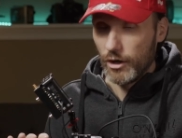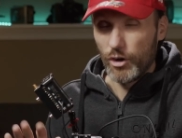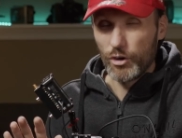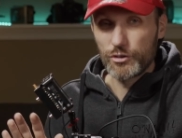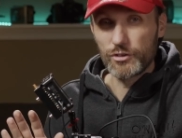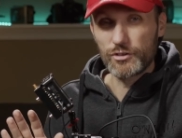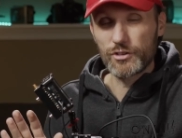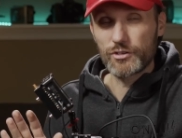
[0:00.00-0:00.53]

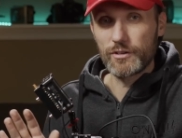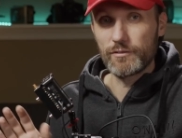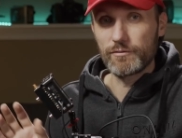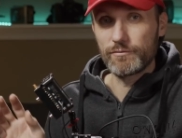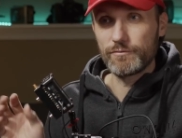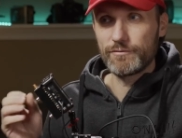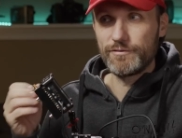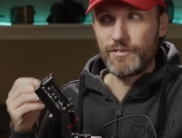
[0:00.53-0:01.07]
Also just the
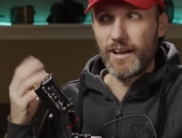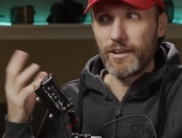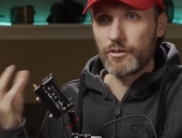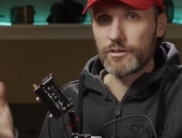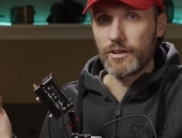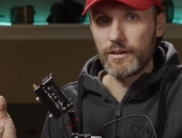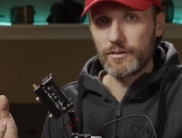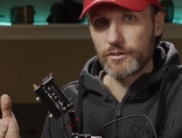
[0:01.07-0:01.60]
file
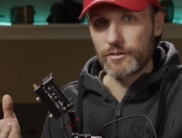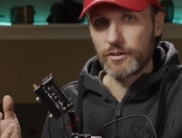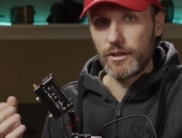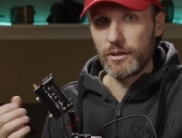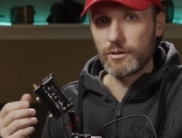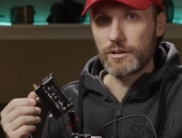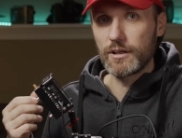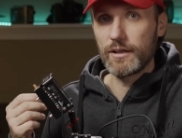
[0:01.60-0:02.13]
sizes that
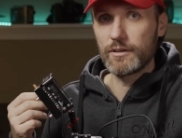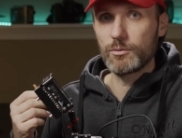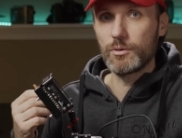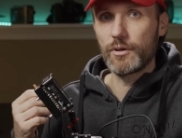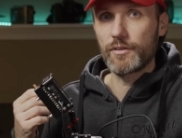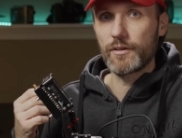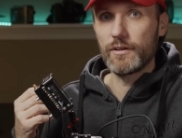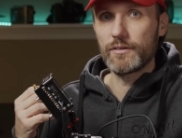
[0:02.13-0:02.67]
you get
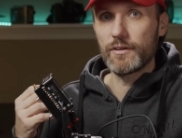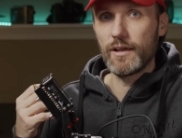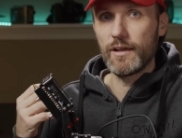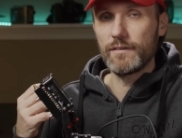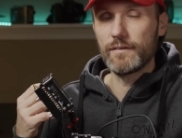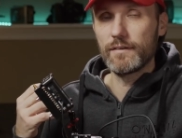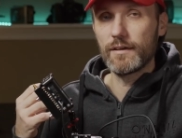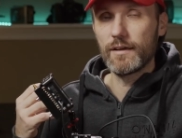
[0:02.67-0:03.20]
with it,
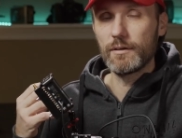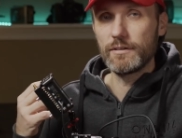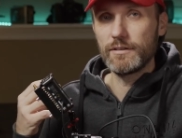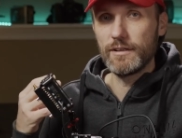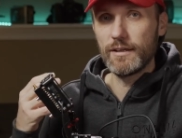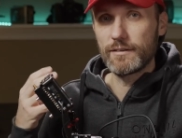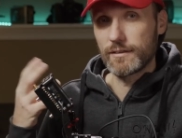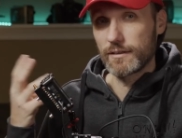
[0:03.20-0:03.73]
and you
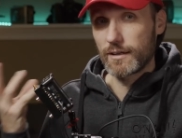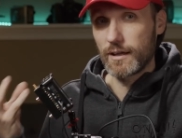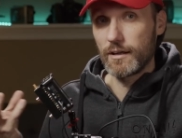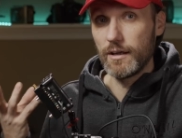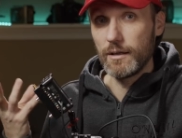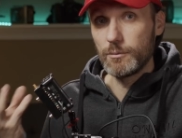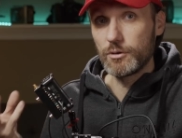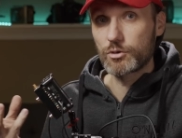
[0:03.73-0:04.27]
get the
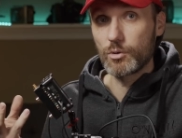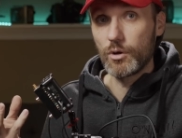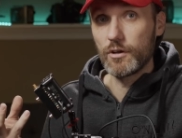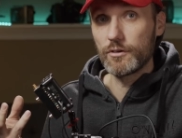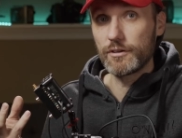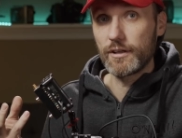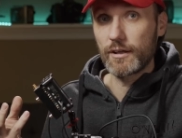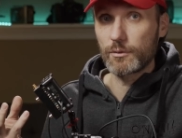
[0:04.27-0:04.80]
kind of image
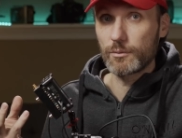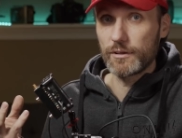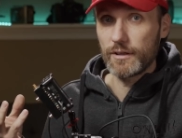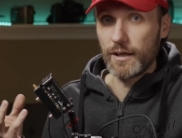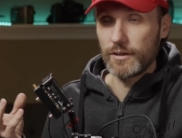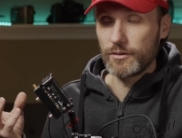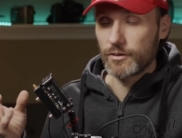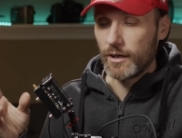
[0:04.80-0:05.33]
quality that it
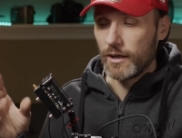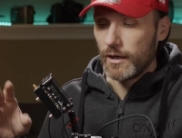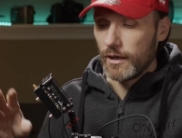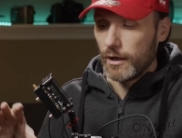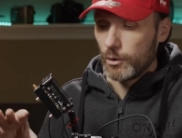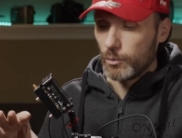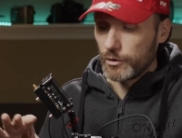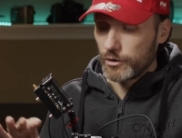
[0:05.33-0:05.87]
retains.
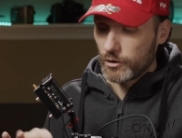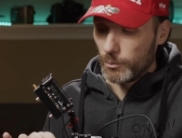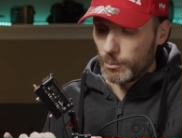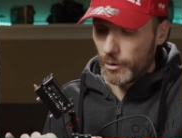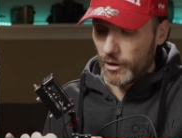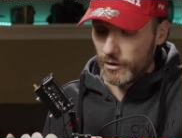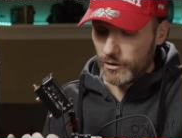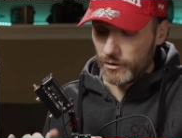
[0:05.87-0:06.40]
When you
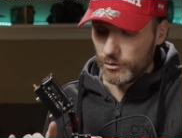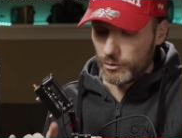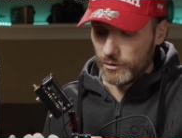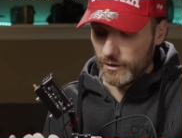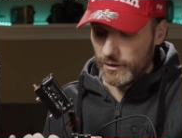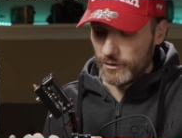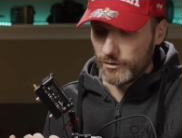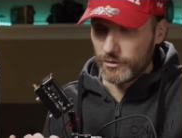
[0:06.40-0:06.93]
compare it to
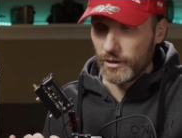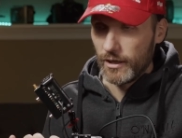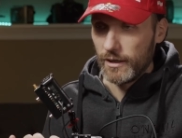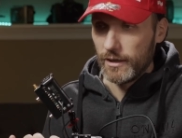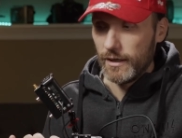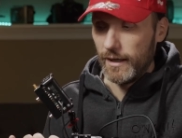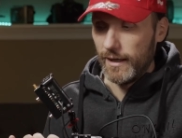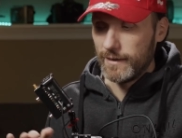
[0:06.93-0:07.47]
this,
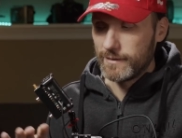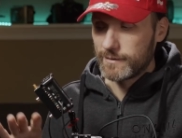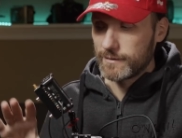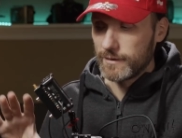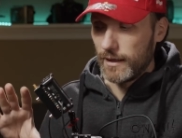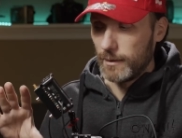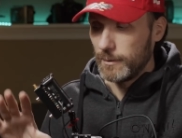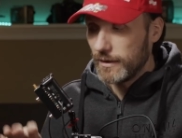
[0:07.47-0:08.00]

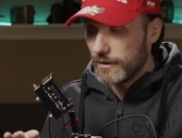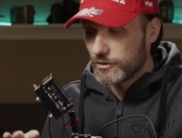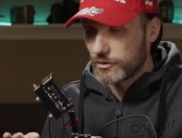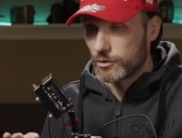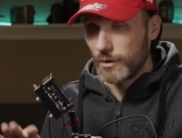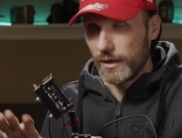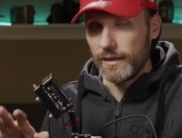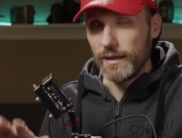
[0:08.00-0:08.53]
it's
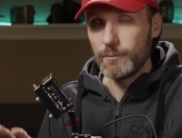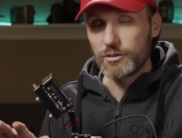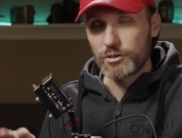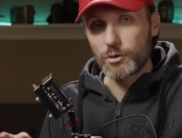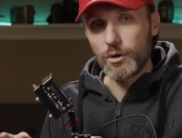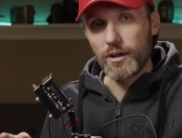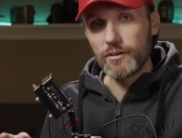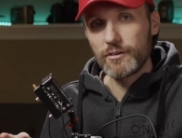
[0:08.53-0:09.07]
great
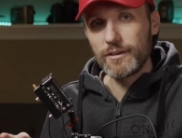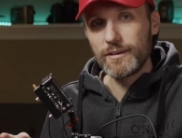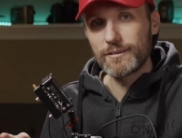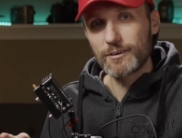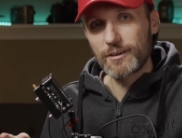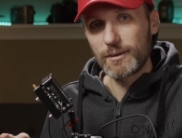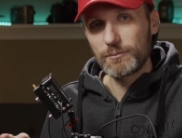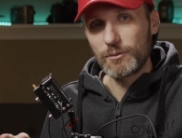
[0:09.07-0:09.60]
image quality,
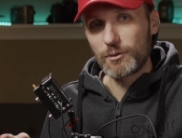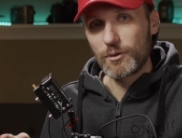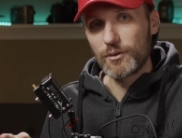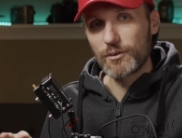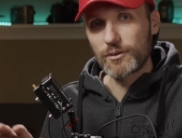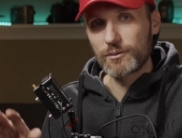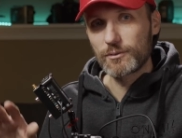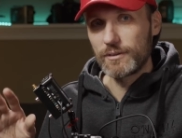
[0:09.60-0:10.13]
don't get me
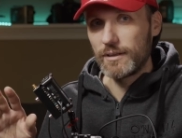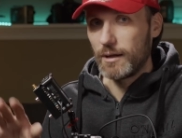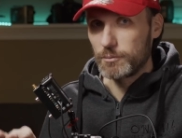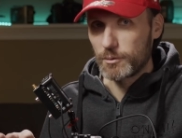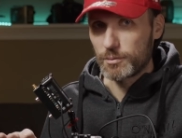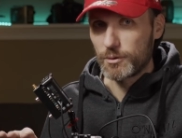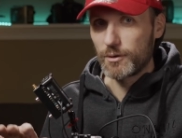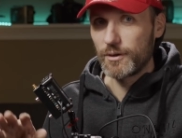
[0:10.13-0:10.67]
wrong, in
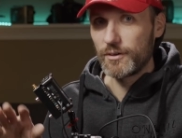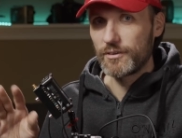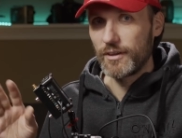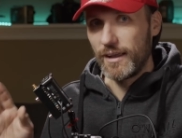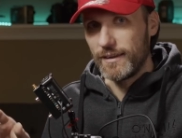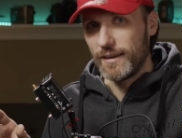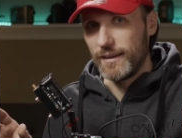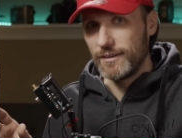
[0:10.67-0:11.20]
Apple ProRes
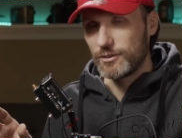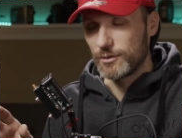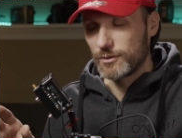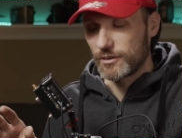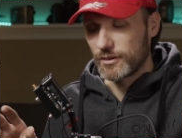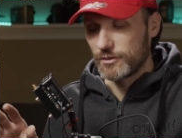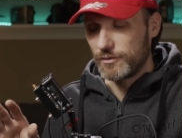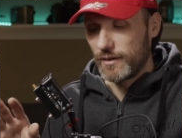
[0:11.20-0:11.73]
and
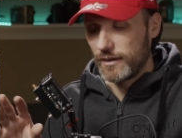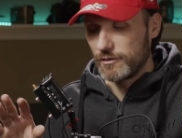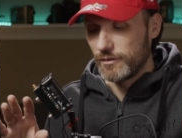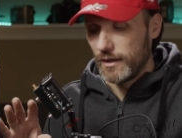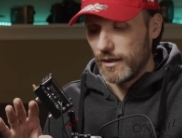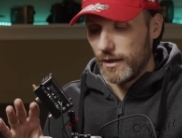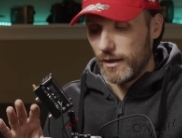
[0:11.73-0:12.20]
H.265,